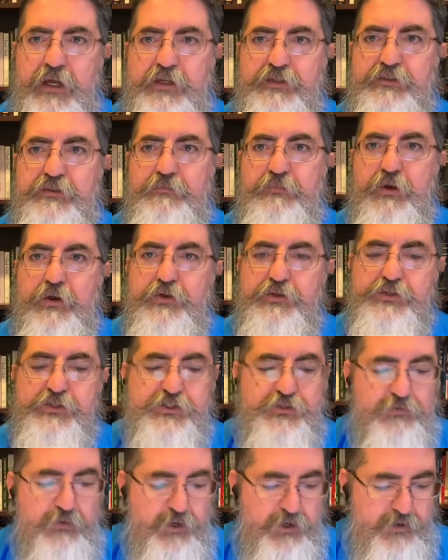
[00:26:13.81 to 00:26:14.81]
as the
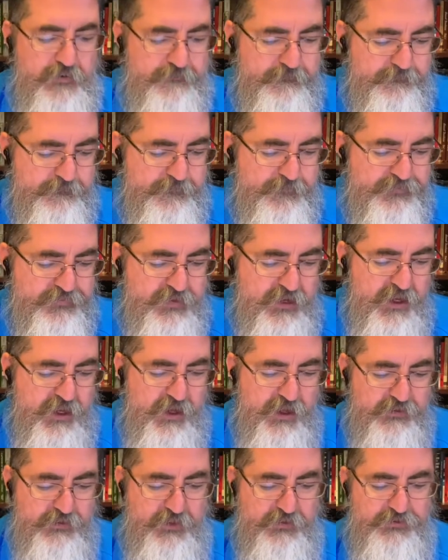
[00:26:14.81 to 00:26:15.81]
Persians were.
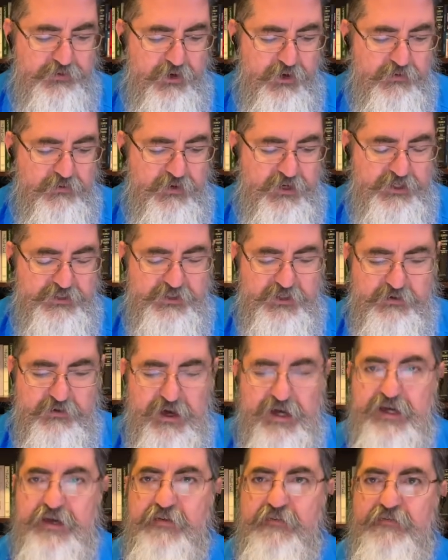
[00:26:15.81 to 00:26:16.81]
The third one is a
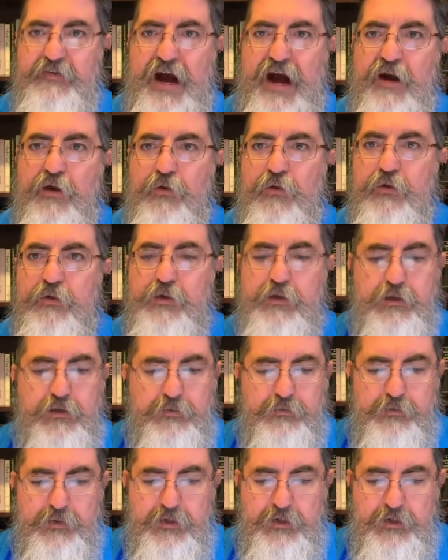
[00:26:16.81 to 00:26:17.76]
great devourer.